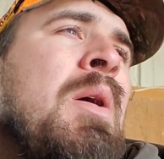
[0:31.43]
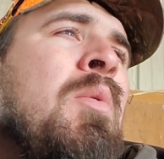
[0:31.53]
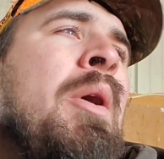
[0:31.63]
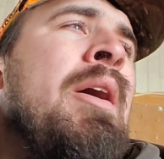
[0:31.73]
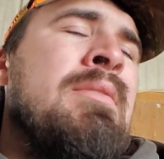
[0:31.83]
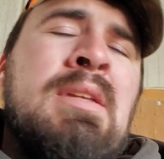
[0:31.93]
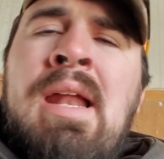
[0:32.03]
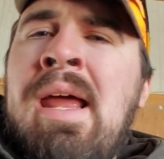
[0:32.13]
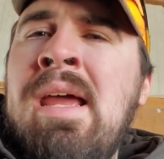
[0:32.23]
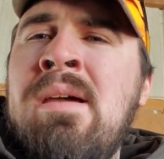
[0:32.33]
well,
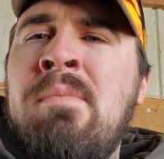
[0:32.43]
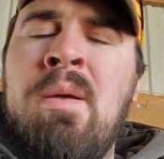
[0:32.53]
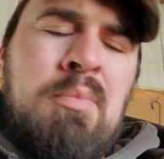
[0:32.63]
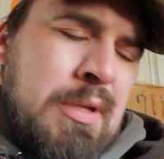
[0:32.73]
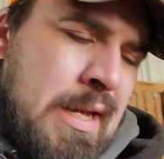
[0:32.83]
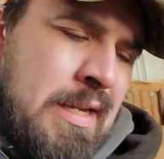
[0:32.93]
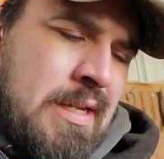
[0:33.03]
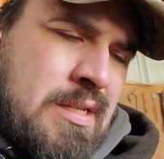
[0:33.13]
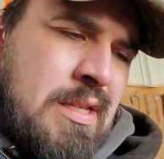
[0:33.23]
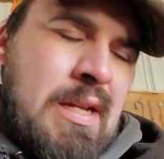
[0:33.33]
today my plan
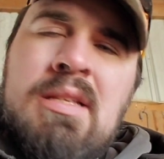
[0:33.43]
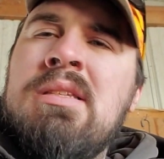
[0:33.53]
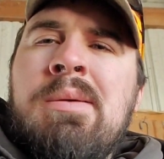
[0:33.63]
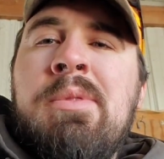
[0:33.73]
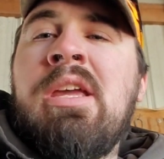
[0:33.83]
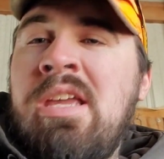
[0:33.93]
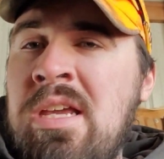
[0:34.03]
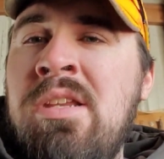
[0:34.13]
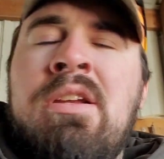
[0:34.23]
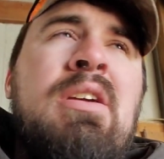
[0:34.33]
is to get something
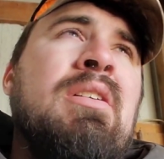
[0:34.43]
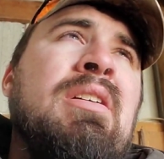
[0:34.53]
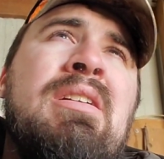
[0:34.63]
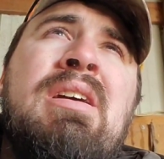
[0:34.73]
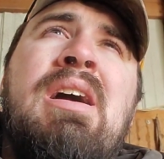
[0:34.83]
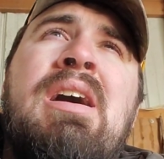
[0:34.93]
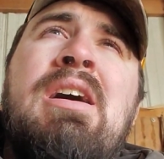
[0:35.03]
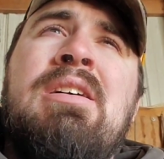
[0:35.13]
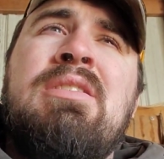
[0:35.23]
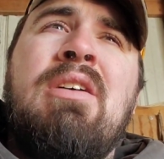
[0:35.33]
in here
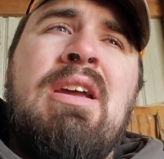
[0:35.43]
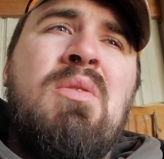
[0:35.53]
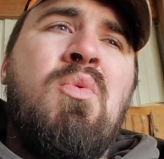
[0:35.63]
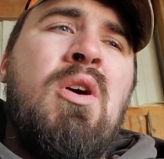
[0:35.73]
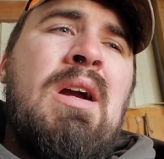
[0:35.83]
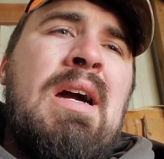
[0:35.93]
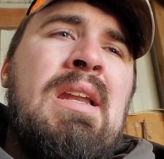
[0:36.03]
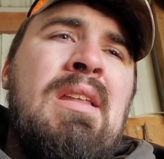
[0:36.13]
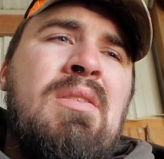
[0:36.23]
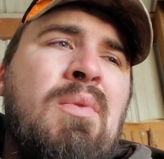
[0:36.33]
so I can work on
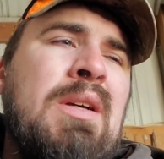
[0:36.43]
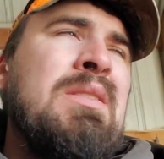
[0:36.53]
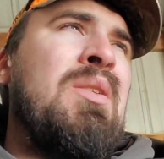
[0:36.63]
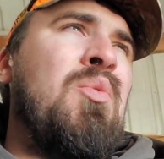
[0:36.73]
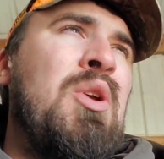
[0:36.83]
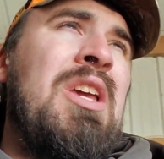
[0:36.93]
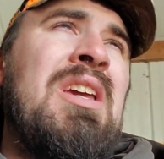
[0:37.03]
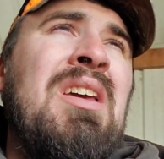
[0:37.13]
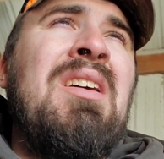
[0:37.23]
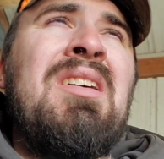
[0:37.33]
it the rest of the week.
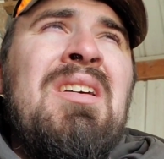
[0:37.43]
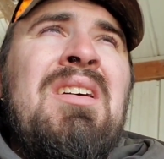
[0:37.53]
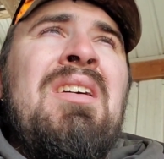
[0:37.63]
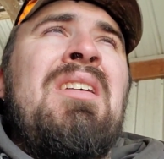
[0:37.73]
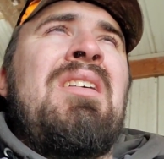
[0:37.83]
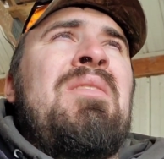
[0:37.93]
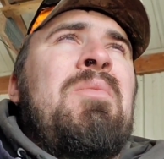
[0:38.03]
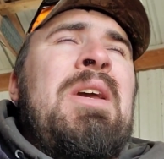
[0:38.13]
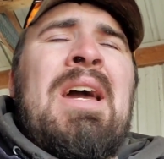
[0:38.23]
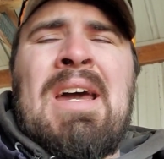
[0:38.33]

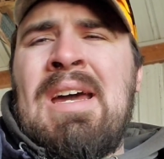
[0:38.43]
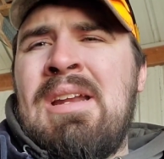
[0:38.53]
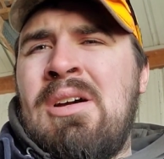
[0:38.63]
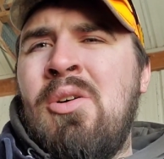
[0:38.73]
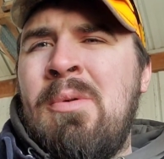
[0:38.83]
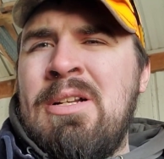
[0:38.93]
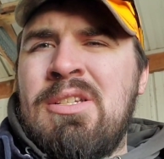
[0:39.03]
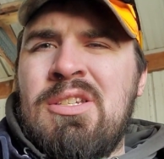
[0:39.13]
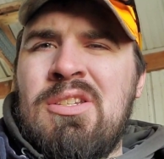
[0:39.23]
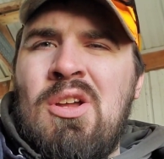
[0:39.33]
We got a whole bunch
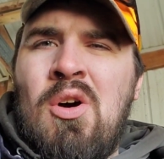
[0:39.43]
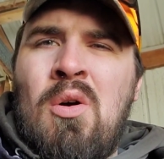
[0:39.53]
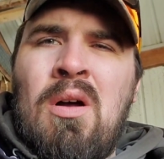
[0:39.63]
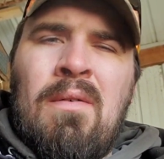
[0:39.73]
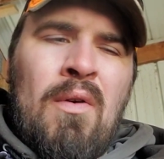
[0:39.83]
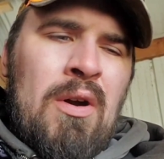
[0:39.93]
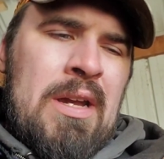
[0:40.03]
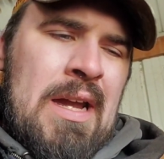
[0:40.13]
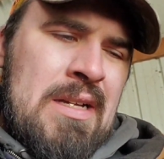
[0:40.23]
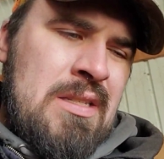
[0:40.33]
of snow
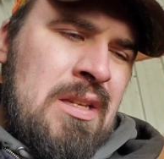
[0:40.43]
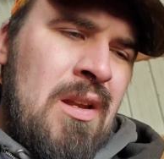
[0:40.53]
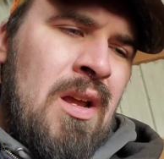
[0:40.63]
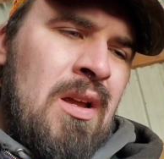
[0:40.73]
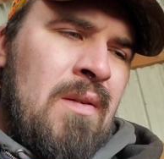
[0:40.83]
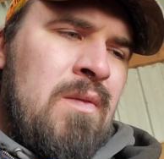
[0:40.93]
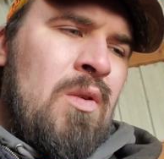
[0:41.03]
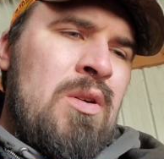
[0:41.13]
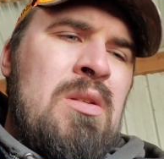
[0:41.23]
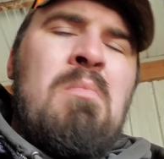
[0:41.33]
forecasted
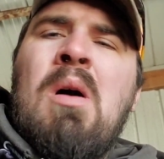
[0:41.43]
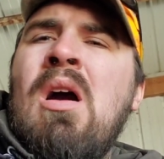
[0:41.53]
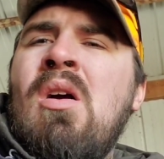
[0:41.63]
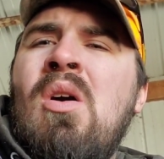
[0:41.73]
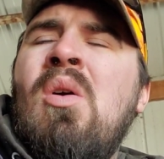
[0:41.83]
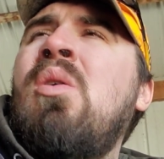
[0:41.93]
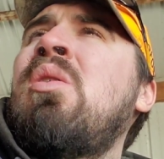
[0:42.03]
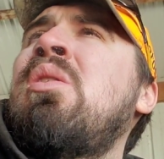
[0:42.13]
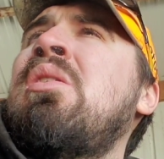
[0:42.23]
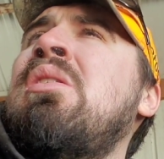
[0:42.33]
for tomorrow,
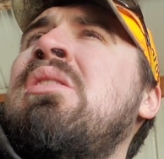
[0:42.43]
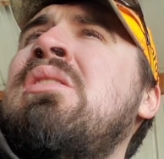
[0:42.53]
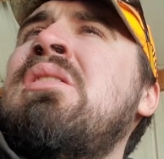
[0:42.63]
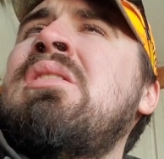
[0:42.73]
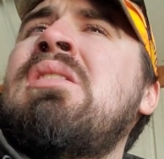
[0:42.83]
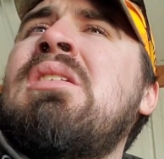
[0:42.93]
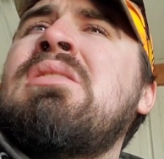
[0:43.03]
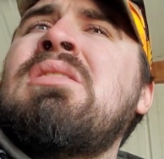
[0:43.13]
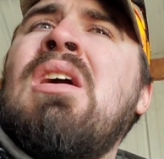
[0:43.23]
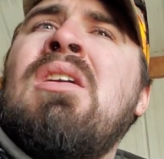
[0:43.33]

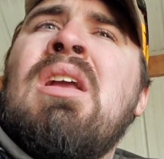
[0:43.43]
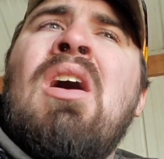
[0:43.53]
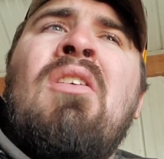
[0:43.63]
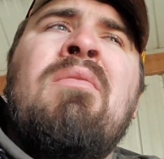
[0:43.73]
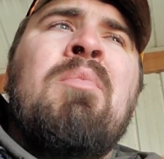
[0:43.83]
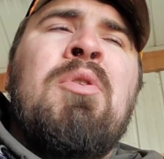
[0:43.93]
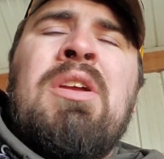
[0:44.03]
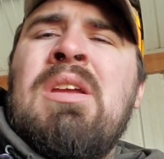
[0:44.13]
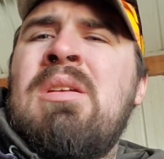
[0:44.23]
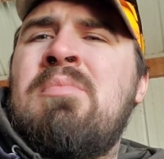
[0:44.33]
starting off
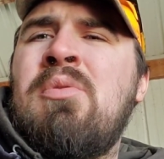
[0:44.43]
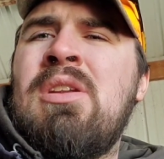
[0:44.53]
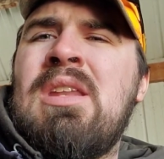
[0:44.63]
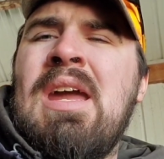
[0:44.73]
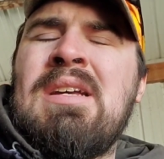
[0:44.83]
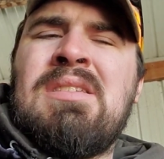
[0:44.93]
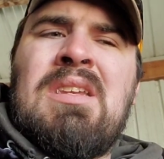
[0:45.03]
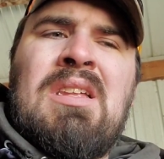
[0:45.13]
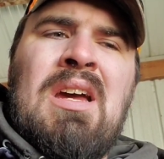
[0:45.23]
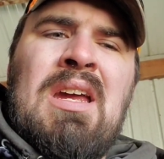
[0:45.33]
pretty
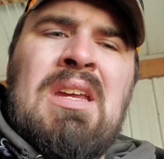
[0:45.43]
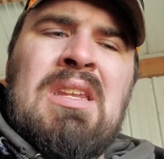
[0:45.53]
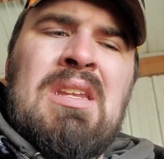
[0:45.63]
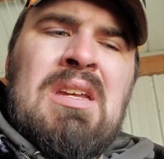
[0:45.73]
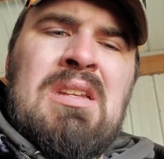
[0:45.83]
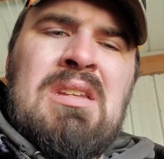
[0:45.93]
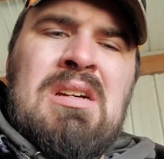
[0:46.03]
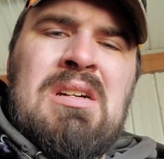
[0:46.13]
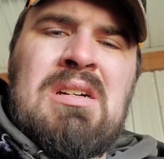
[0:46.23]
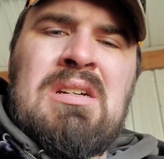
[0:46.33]
nasty like, and
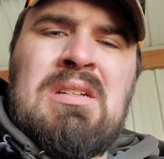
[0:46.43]
then